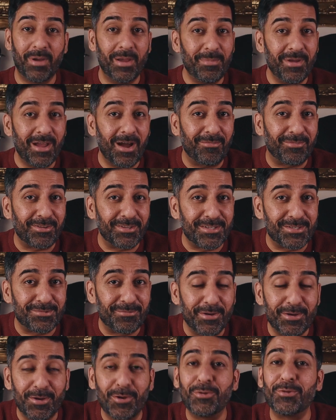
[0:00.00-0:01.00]
Maybe after this
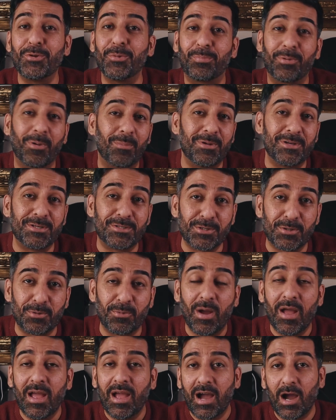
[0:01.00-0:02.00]
video you probably
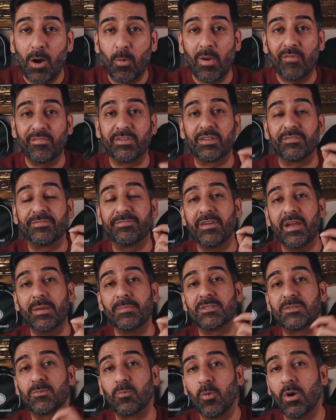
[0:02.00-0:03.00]
do. However, the
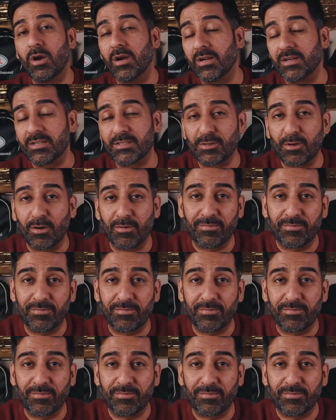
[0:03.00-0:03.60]
famous words